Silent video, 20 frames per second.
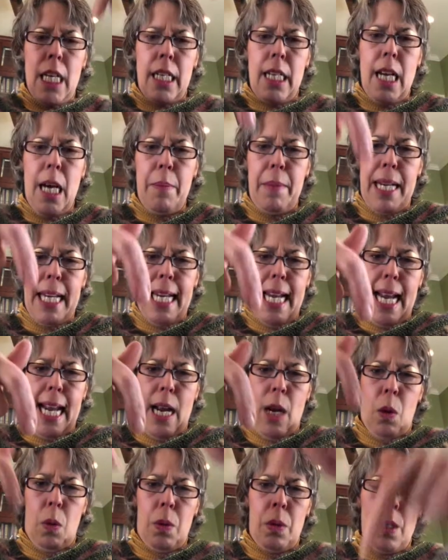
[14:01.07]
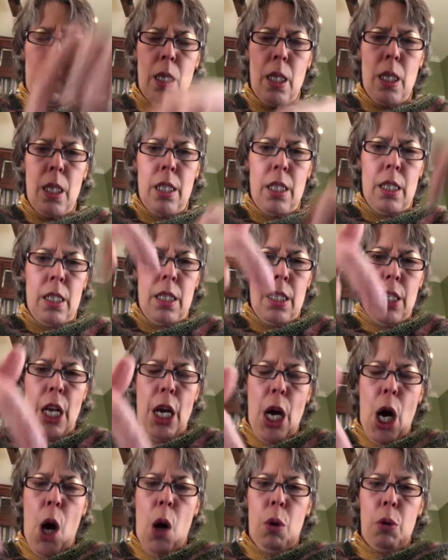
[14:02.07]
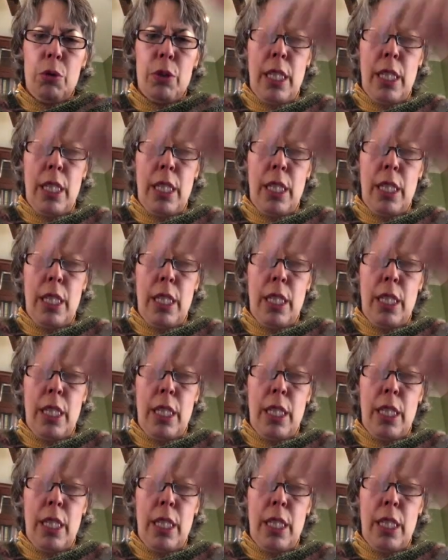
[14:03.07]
coming down, you know,